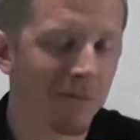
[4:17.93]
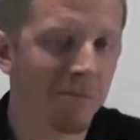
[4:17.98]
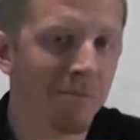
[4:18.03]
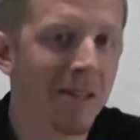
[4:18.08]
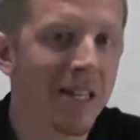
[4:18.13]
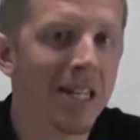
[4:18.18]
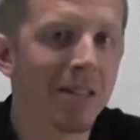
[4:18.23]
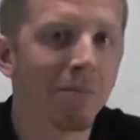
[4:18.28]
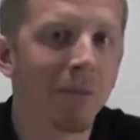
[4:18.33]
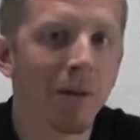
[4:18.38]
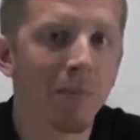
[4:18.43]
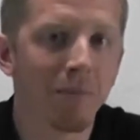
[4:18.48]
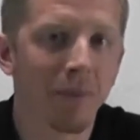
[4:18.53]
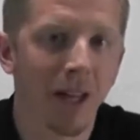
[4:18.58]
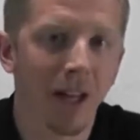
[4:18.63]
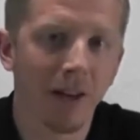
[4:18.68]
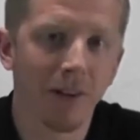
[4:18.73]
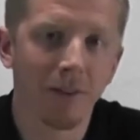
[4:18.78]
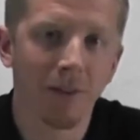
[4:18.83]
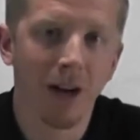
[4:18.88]
minimum
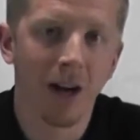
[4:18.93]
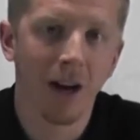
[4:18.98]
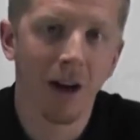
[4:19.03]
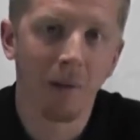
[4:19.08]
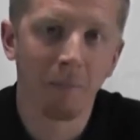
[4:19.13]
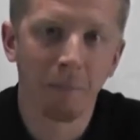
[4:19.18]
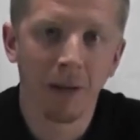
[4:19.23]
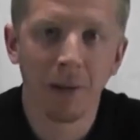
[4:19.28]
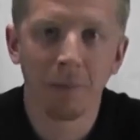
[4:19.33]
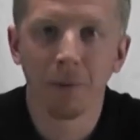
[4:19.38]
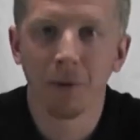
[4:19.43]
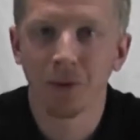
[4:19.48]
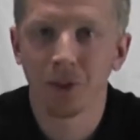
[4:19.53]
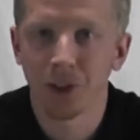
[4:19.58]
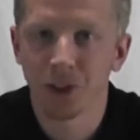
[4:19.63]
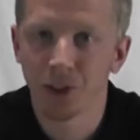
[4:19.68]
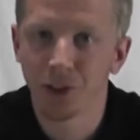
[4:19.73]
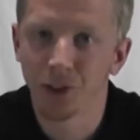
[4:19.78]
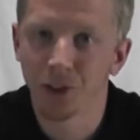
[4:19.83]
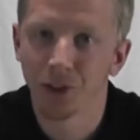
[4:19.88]
that people
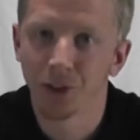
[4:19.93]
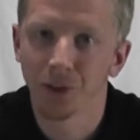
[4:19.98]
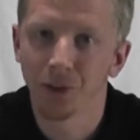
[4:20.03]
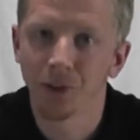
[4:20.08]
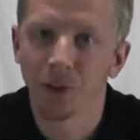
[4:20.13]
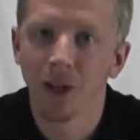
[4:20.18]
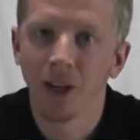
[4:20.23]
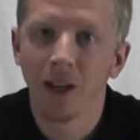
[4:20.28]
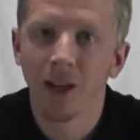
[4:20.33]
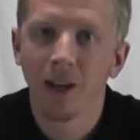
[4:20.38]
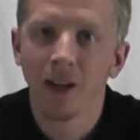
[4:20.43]
should do,